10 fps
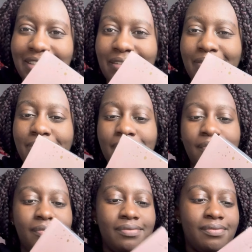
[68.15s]
So
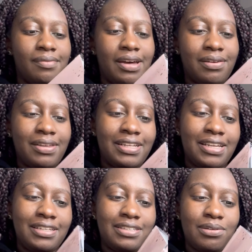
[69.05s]
I don't like that
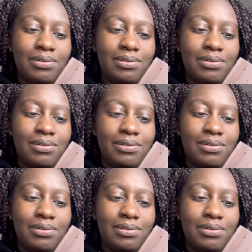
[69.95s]
it's so